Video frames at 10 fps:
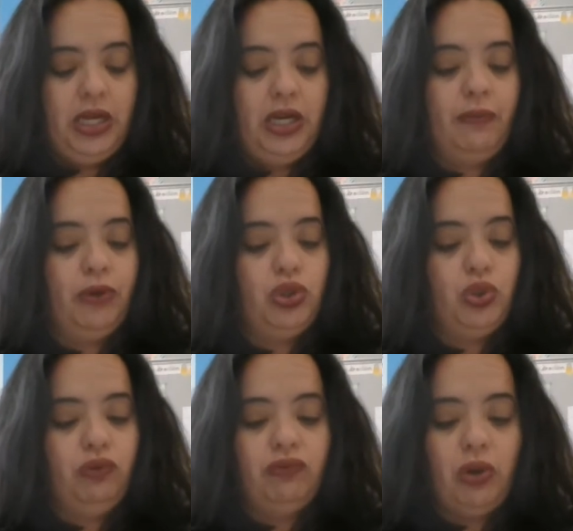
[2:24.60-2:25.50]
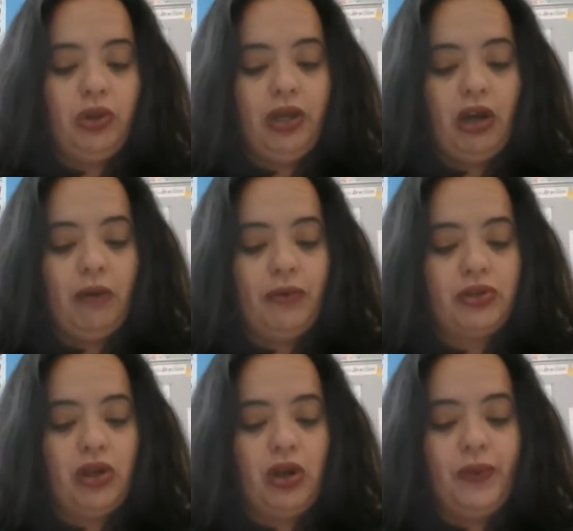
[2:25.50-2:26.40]
Number two, Rolly
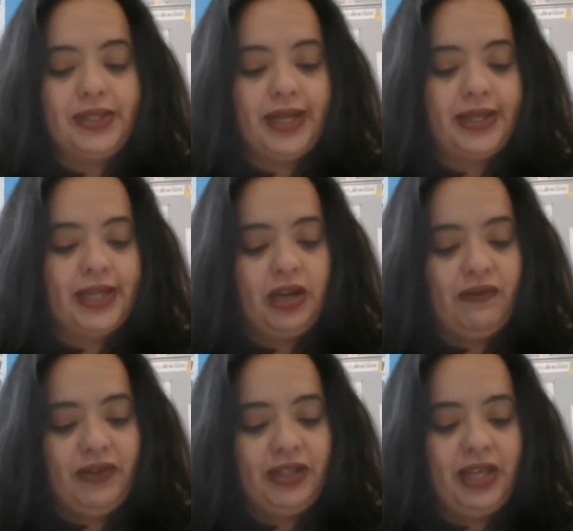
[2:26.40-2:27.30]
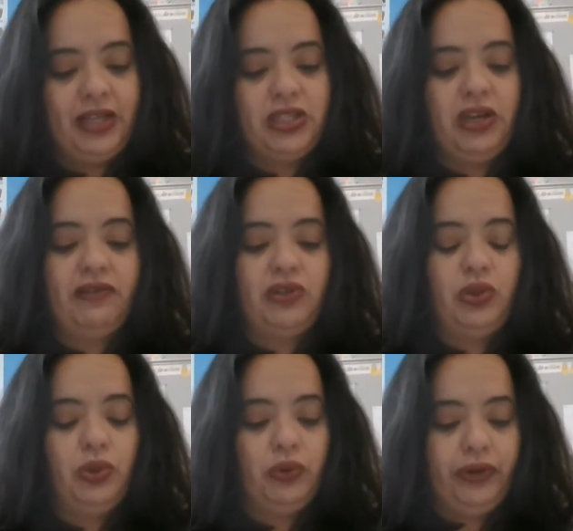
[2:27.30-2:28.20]
almost always gets out of it thanks to his
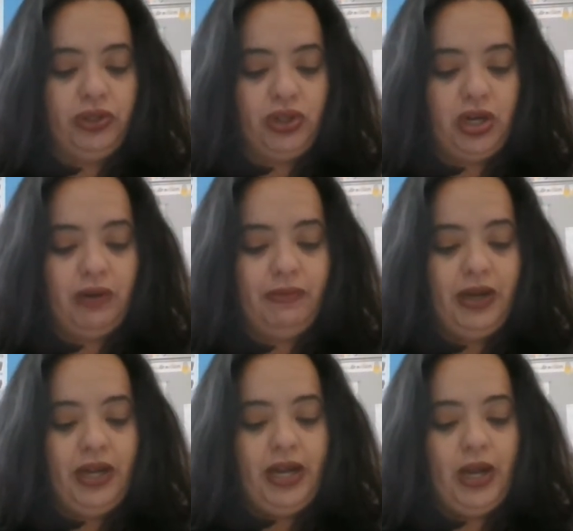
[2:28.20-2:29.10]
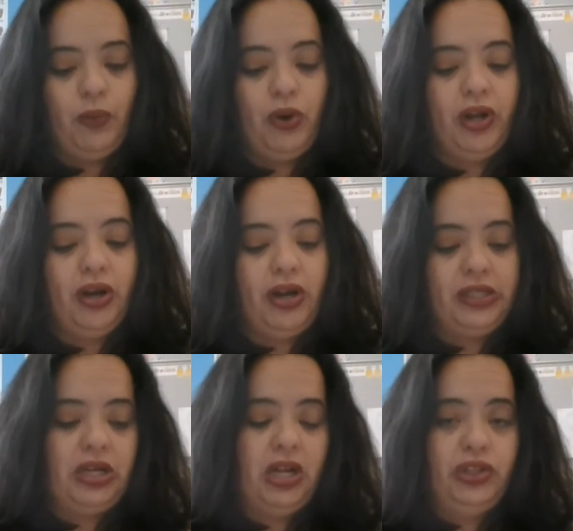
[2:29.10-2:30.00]
tutoring job and working on
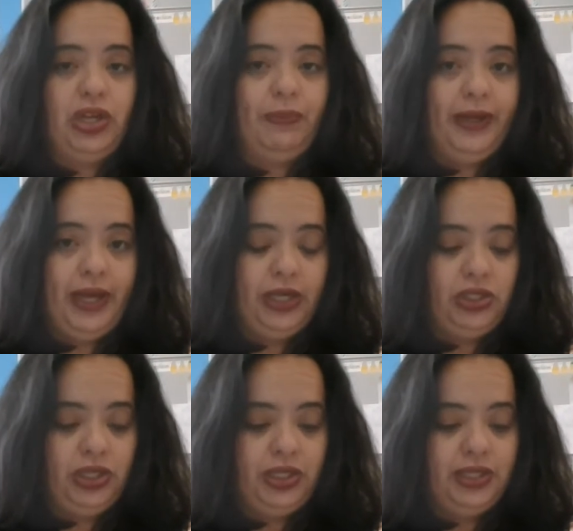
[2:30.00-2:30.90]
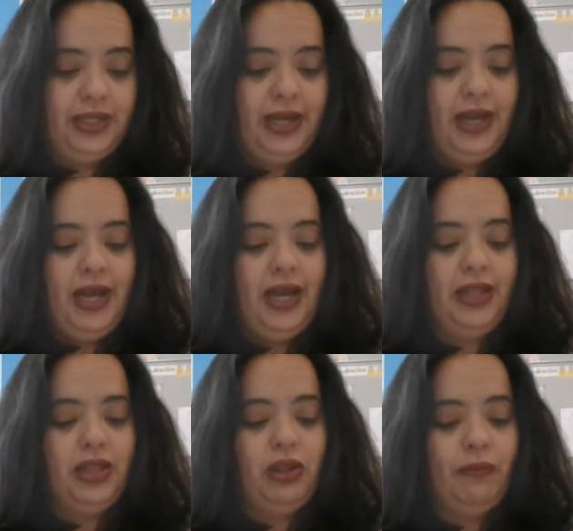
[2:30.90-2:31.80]
his college applications.
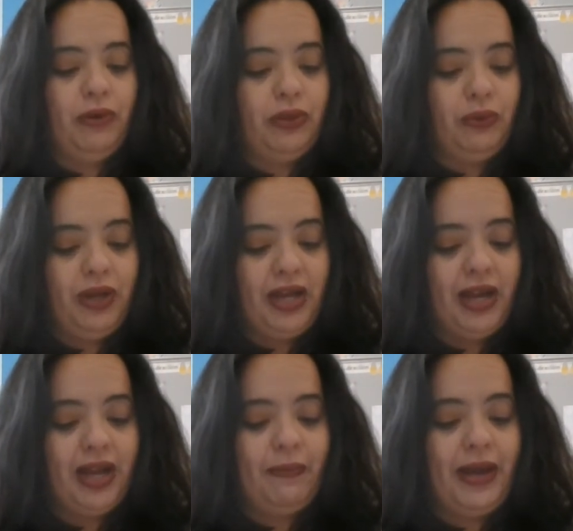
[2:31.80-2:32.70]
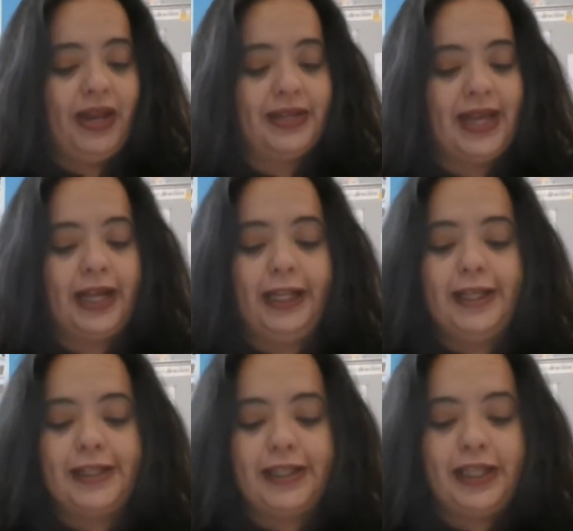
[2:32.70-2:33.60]
And number three, I get paid
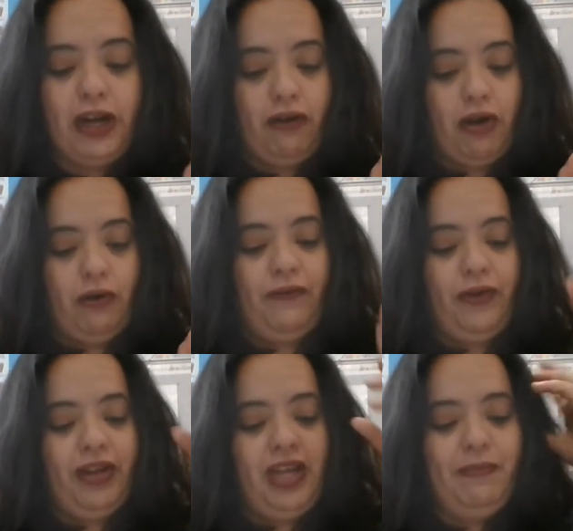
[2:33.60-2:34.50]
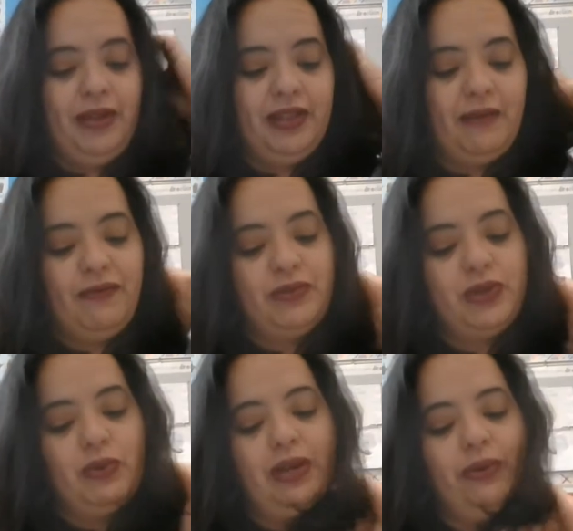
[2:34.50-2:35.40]
exactly zero for keeping them from
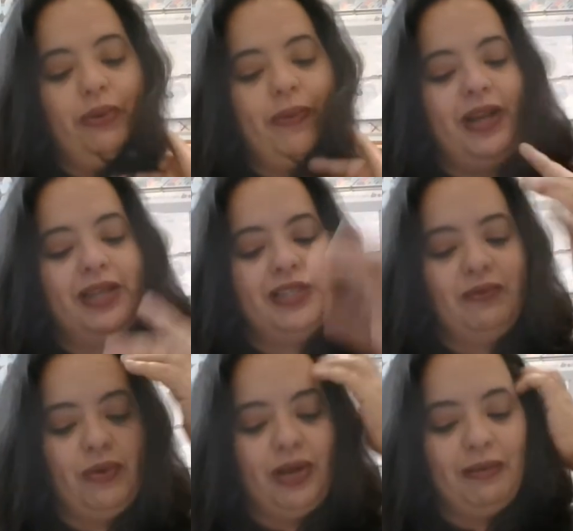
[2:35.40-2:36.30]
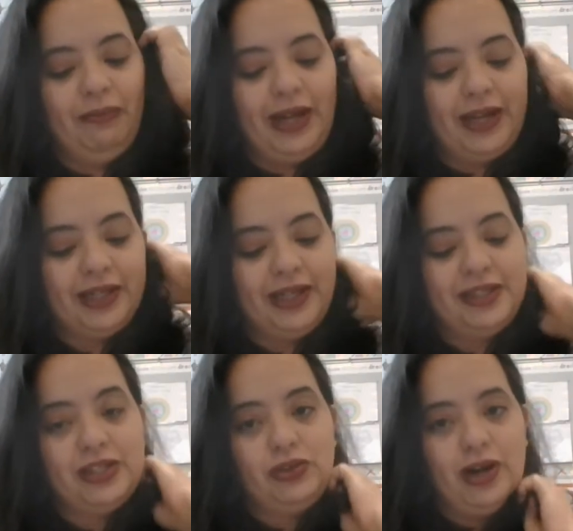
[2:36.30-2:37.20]
swallowing pennies and running blindly
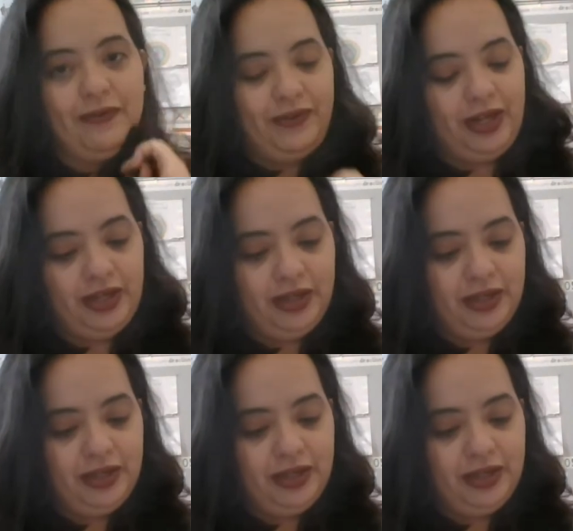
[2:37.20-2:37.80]
into traffic.